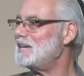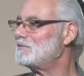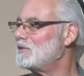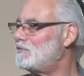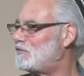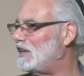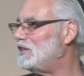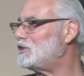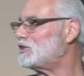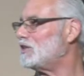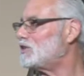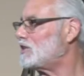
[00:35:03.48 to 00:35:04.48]
of the
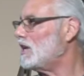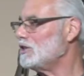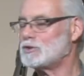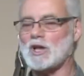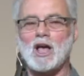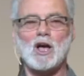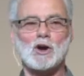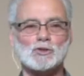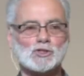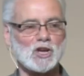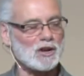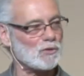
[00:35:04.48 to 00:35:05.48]
feast, it says,
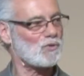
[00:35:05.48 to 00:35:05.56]
Hoshana